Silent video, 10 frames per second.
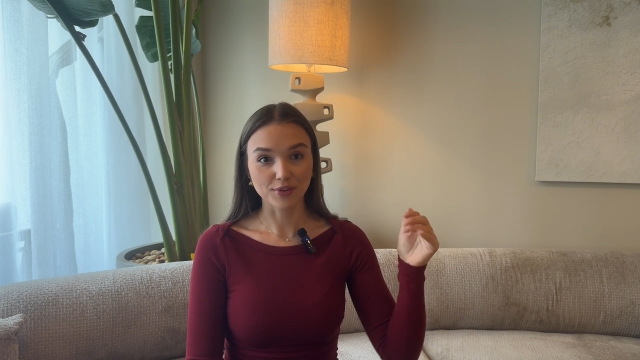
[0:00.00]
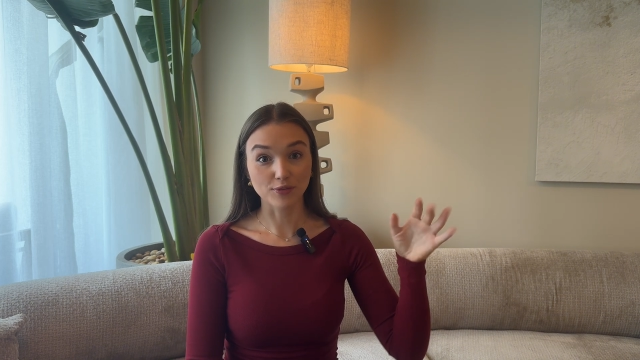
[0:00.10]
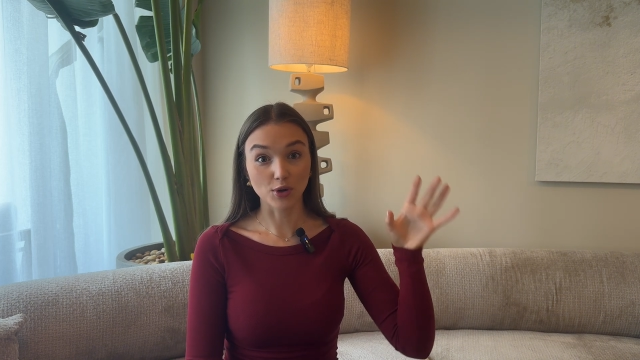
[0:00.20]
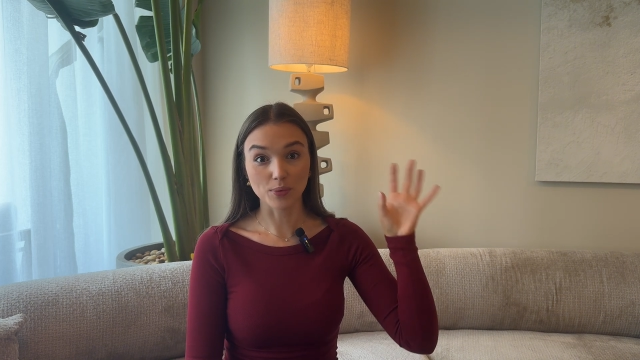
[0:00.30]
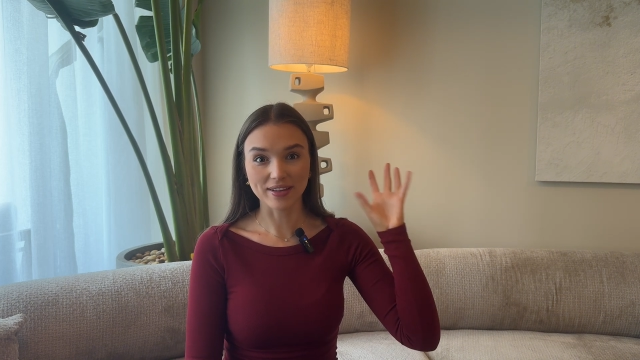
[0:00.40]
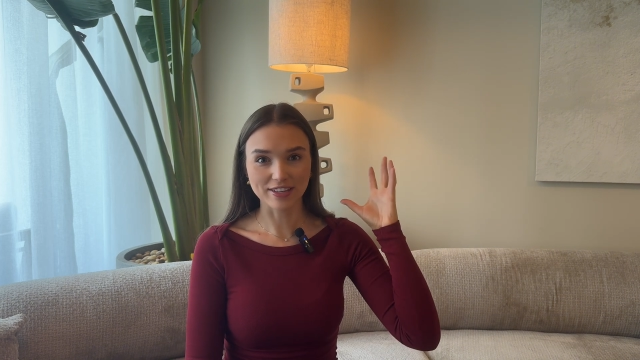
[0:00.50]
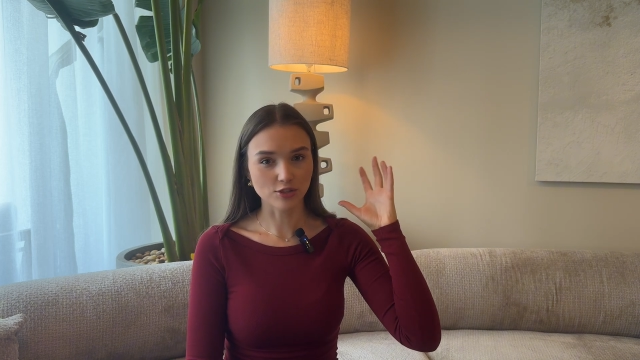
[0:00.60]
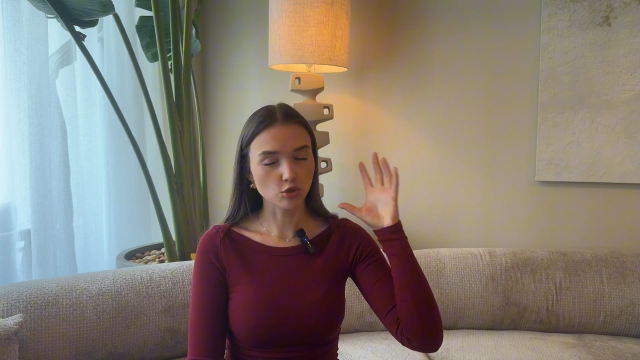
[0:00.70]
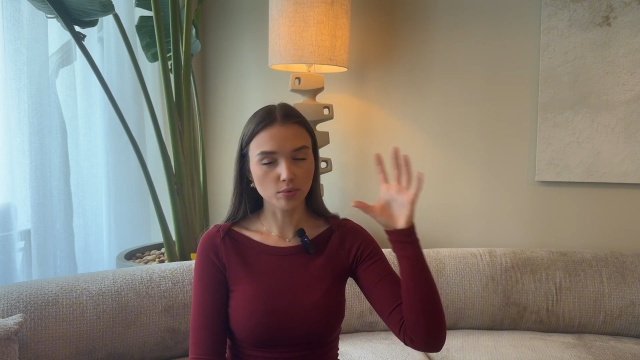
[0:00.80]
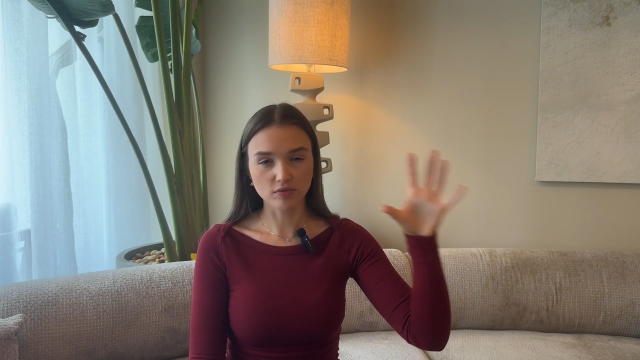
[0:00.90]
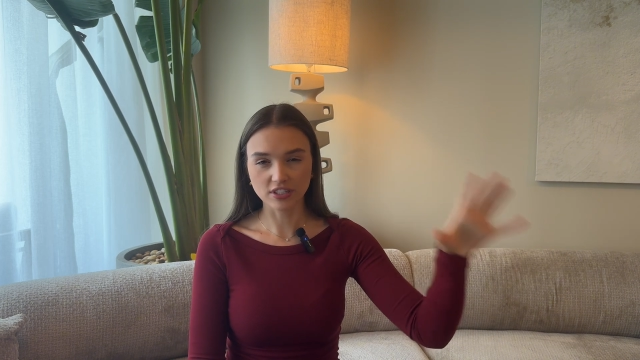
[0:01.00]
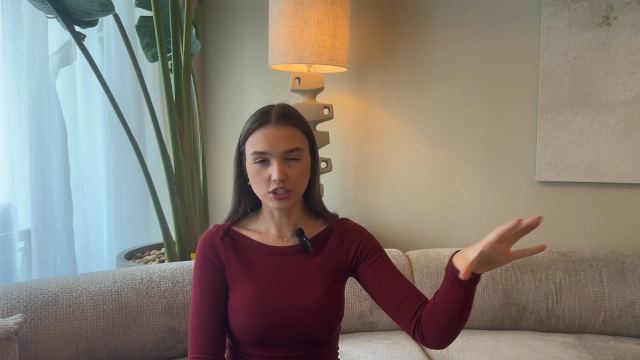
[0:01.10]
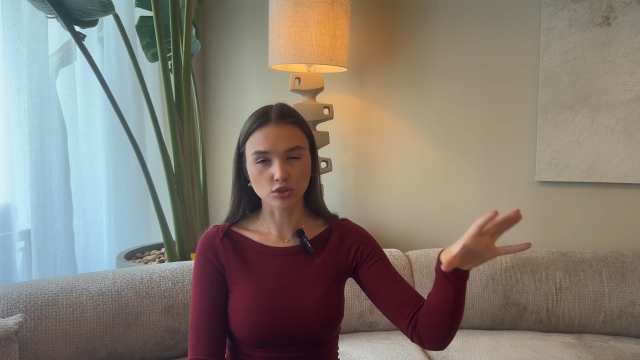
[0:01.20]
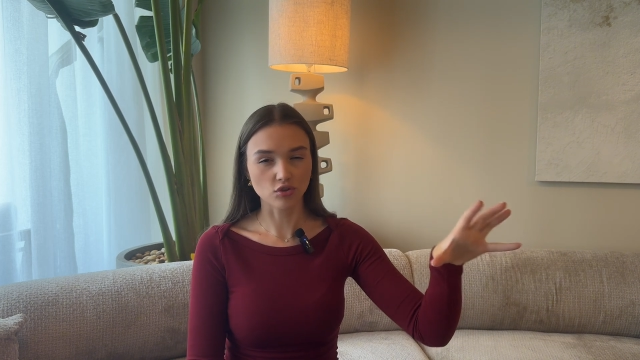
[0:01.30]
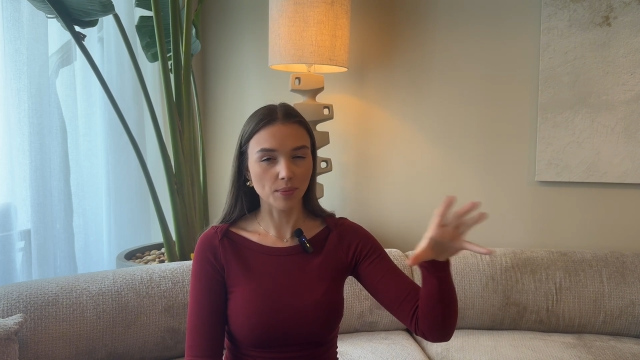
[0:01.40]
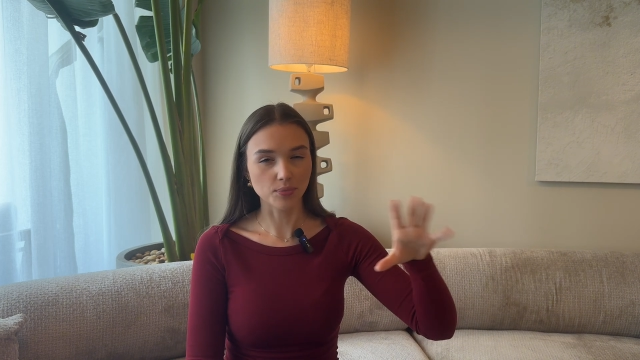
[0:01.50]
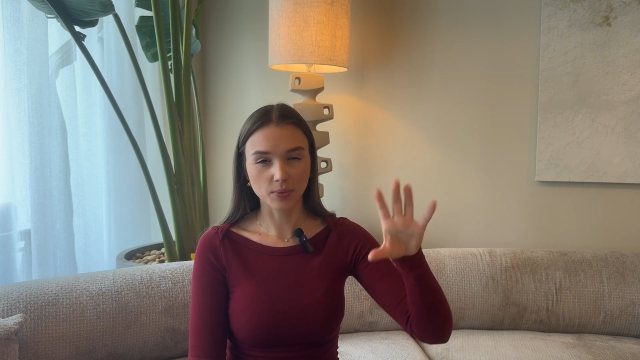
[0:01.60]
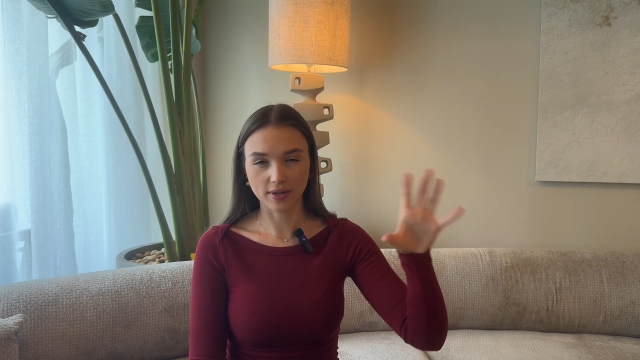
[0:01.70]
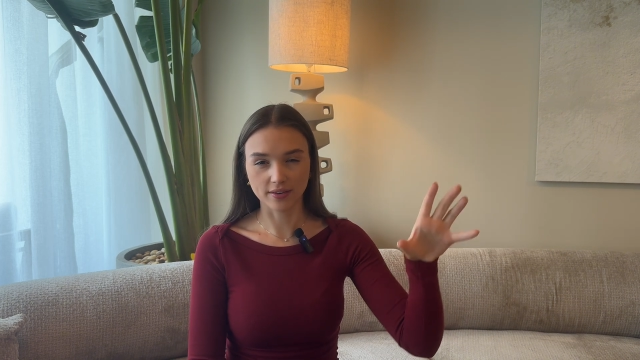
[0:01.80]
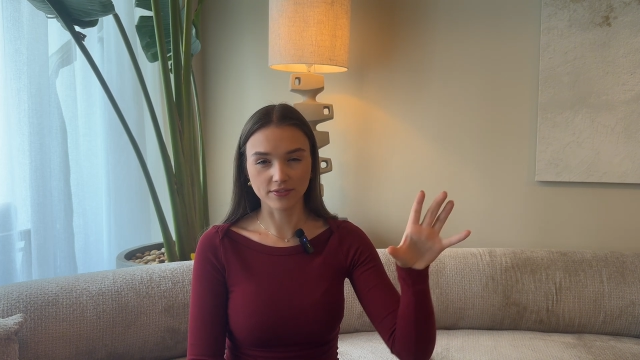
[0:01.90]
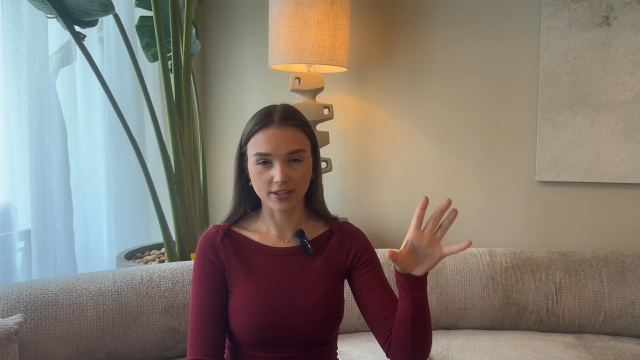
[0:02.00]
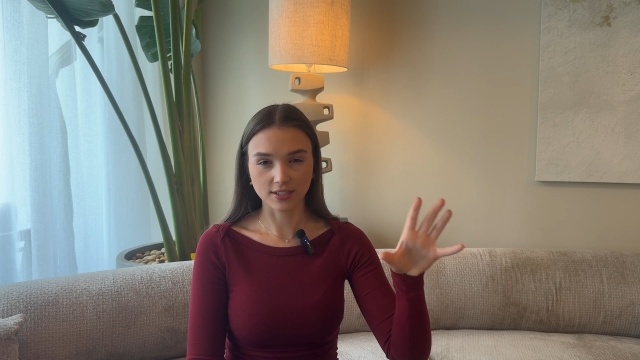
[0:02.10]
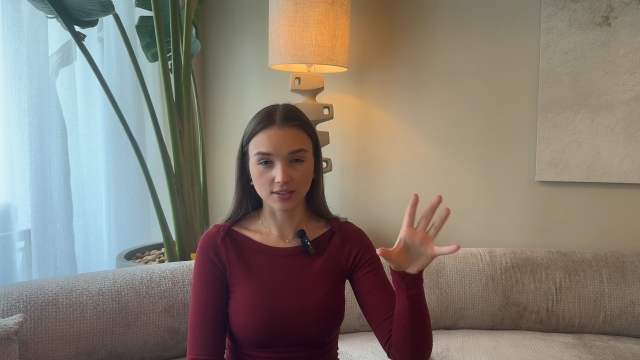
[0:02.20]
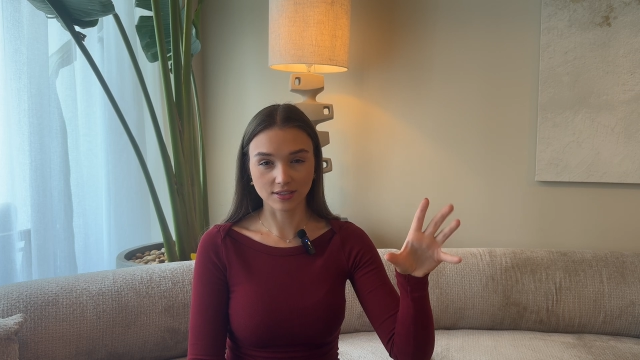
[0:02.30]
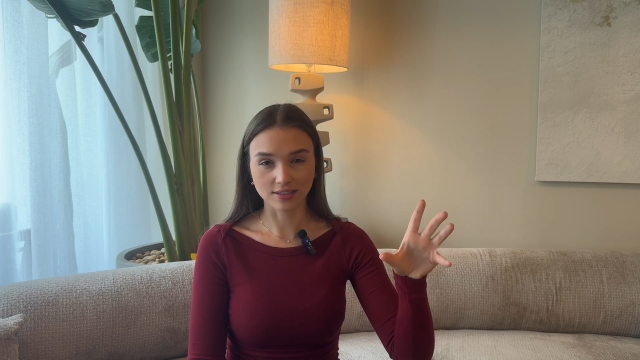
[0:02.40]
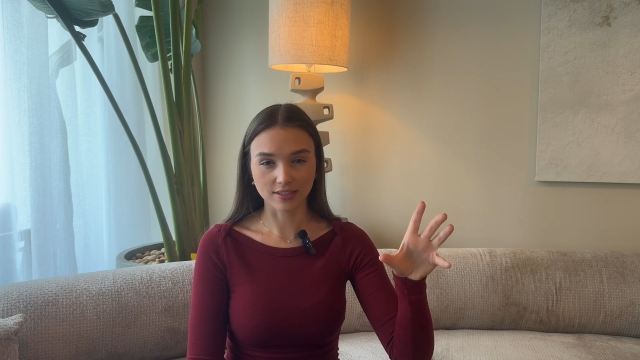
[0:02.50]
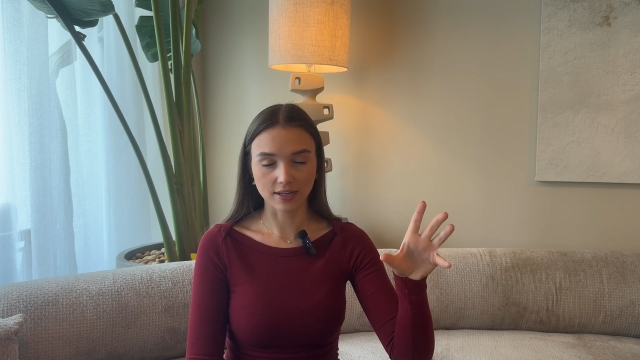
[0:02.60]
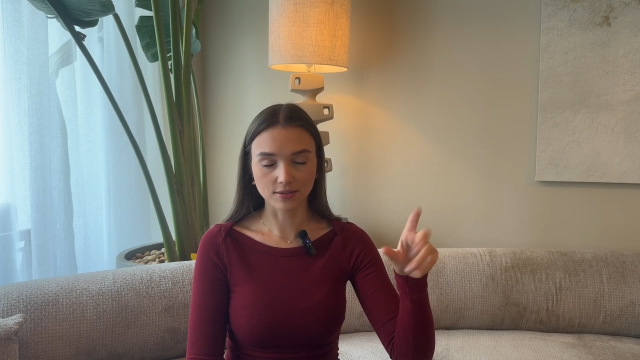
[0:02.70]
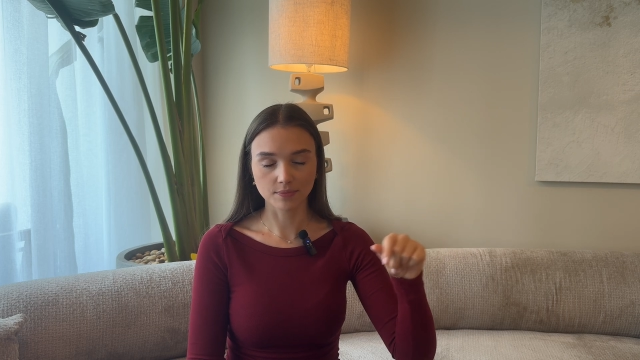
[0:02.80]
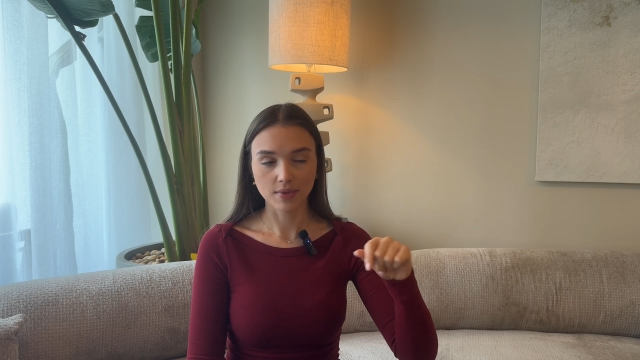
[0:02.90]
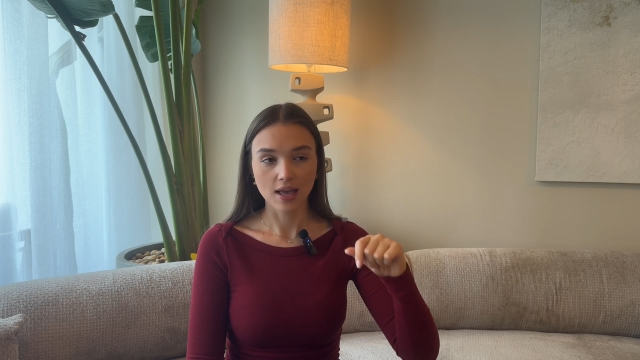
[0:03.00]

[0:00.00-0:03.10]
following this super rigid script when I first started sales.